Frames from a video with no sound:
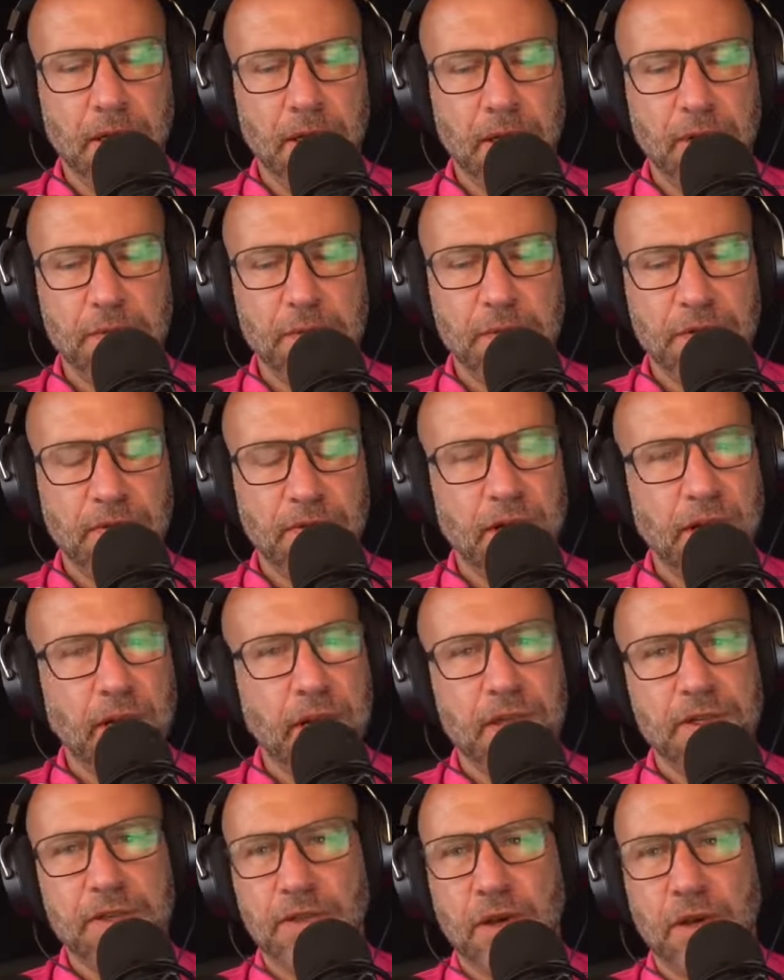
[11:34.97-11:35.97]
specifically
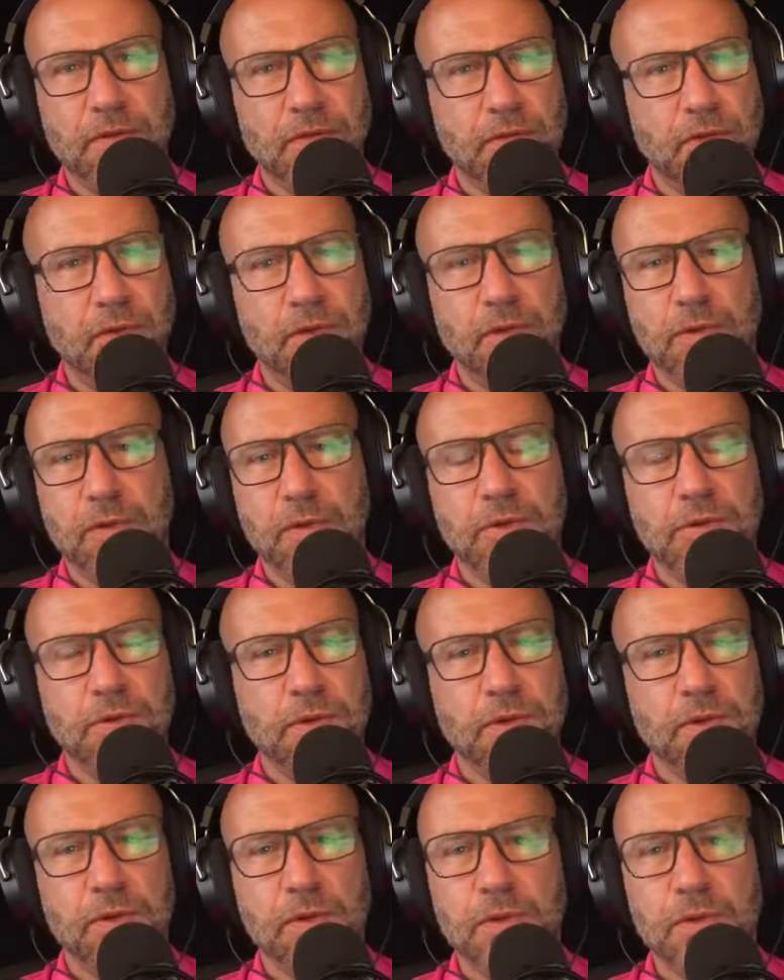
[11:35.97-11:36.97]
like software tools
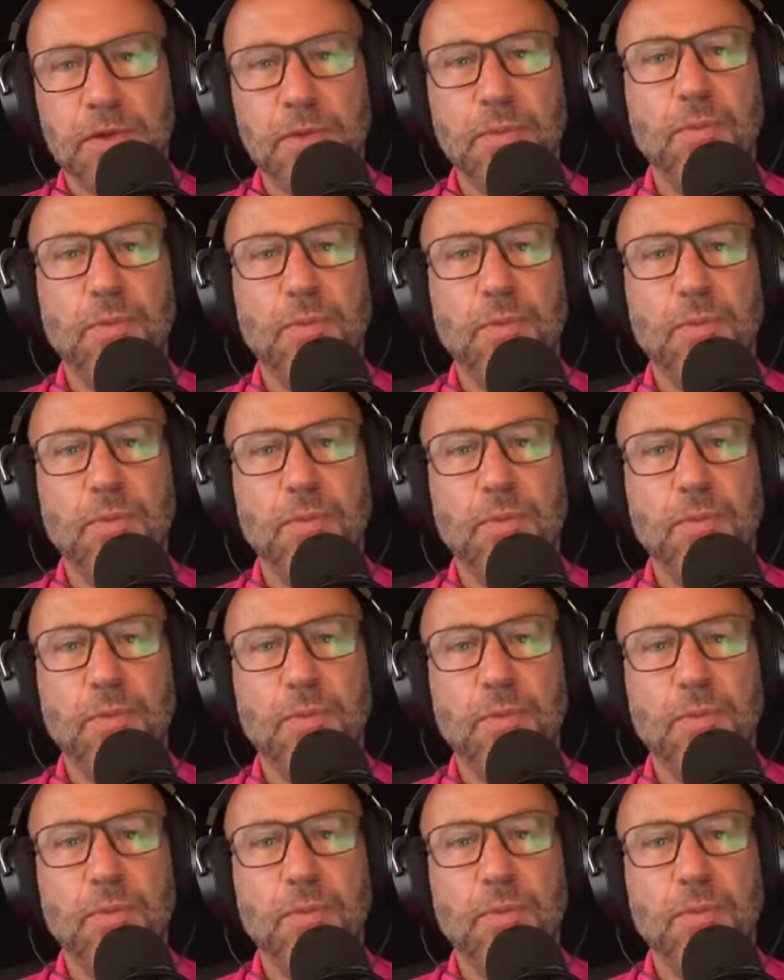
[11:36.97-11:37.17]
to